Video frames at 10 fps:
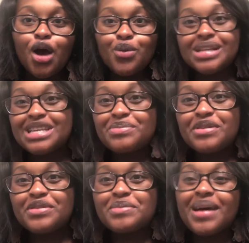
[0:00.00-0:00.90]
What's up,
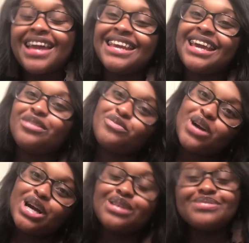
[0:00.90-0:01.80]
everybody, and
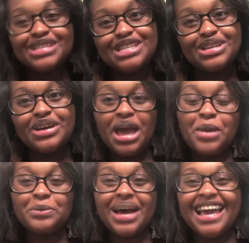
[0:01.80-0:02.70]
welcome to
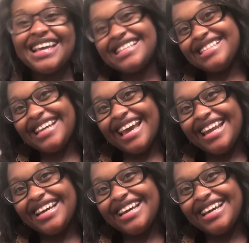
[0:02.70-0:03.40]
my channel.